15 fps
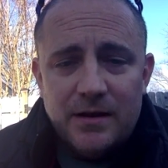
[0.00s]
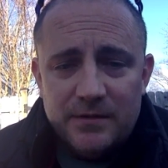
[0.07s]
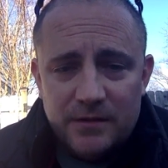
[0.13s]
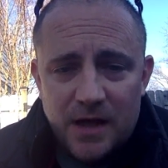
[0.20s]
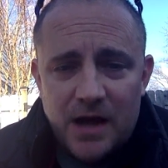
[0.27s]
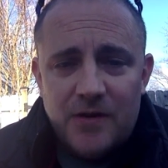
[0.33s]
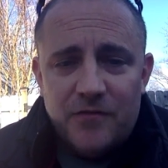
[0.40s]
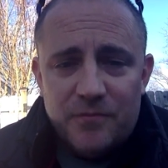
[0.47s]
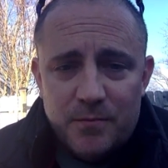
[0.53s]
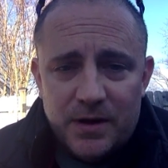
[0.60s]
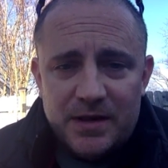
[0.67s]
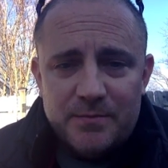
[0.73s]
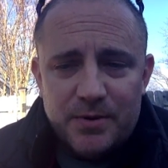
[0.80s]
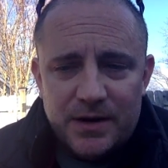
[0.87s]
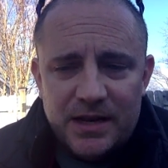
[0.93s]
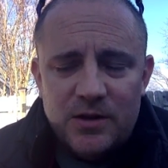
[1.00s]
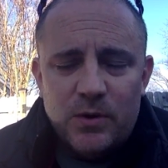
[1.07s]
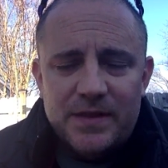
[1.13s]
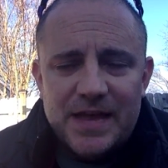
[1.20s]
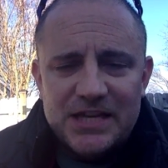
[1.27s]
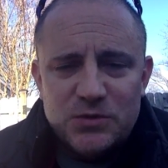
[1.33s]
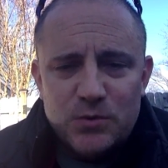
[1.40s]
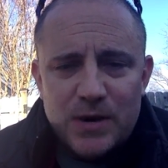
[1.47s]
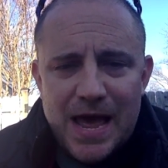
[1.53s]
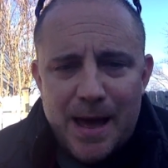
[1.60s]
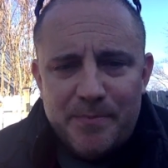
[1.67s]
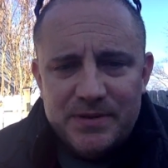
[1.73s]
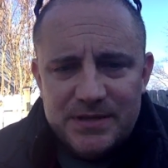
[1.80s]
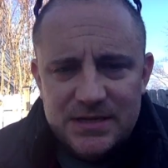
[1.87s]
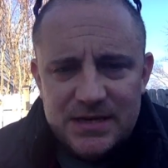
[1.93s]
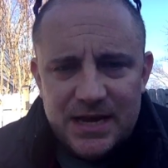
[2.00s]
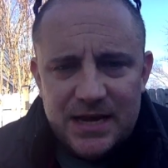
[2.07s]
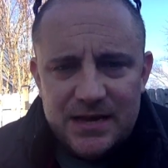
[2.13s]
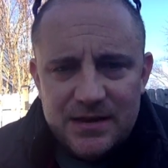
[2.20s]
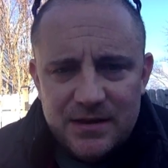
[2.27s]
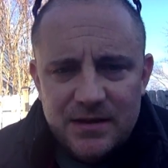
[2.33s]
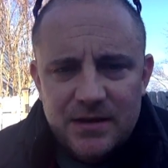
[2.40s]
of money. But anyway, that's what happened today.